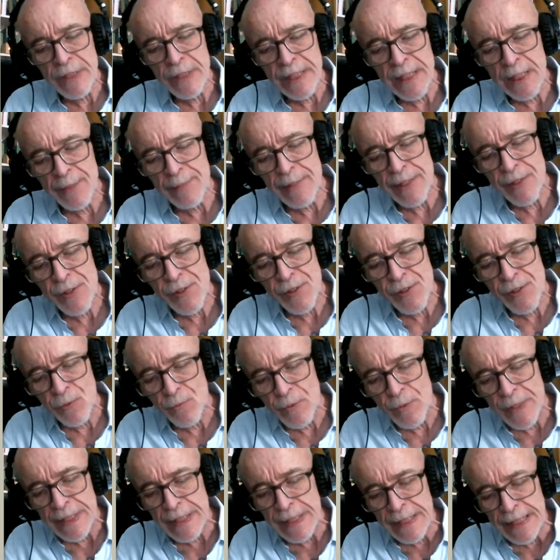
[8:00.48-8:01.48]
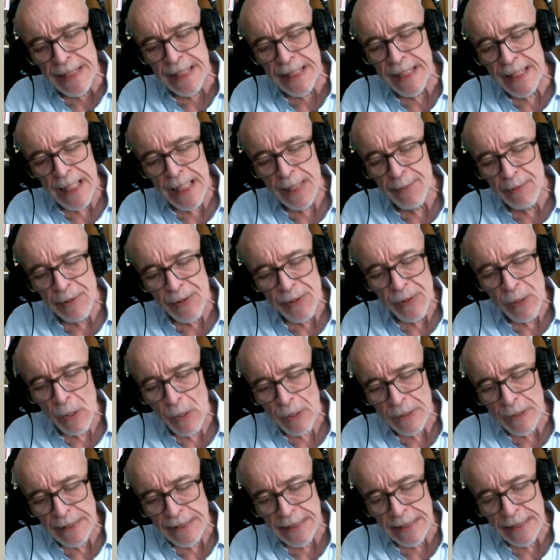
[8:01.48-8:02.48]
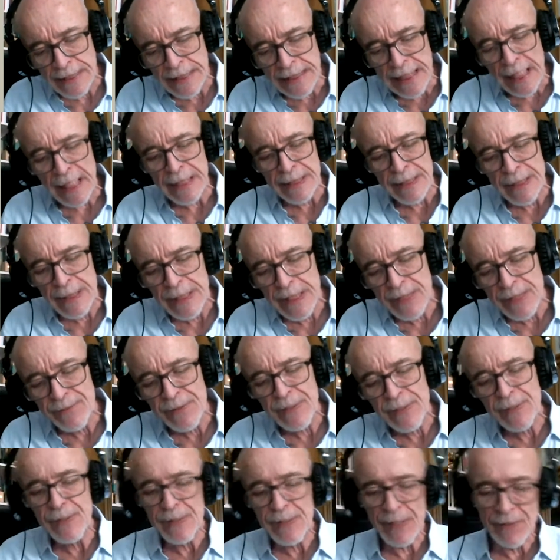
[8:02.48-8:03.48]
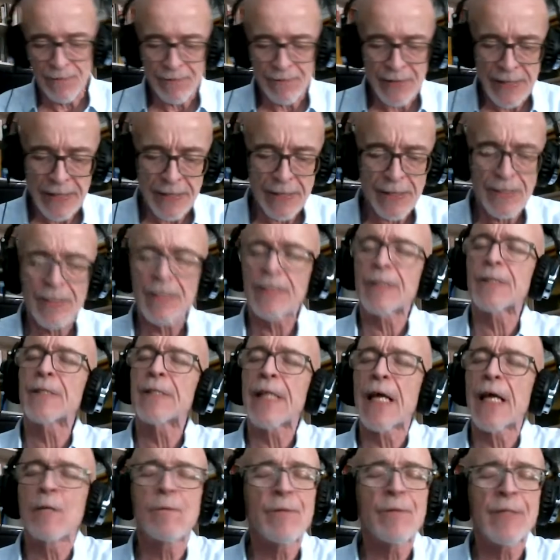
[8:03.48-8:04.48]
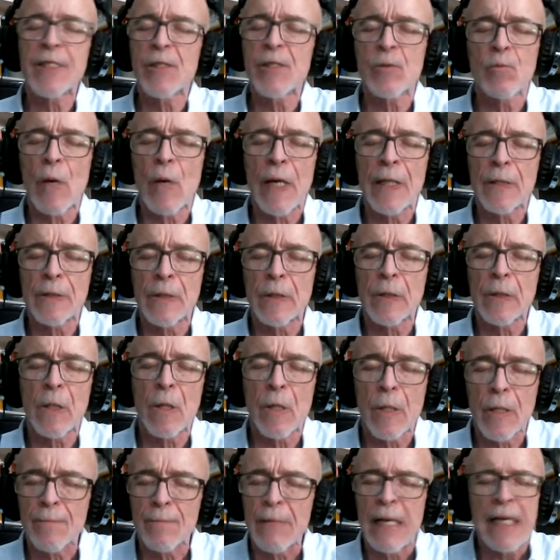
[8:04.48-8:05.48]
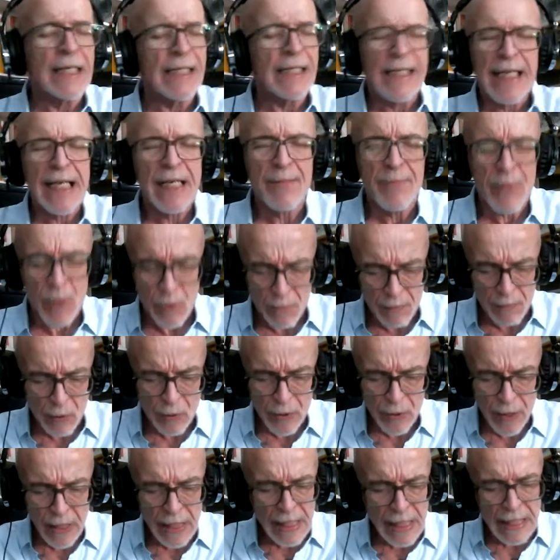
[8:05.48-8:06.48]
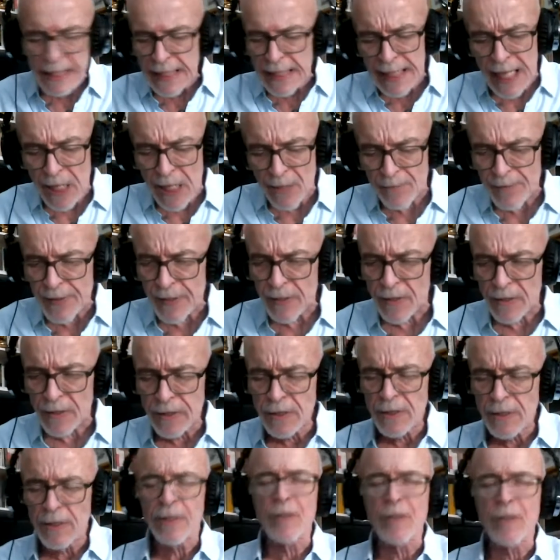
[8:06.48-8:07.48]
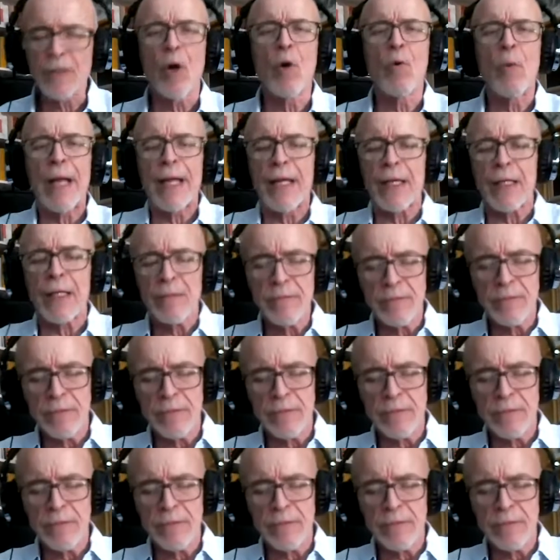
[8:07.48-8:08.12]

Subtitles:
image serene in a neighbor's garden and stiffens and fixes and sounds his wild alarm. Damn you, Buddha, get out of here. Go away.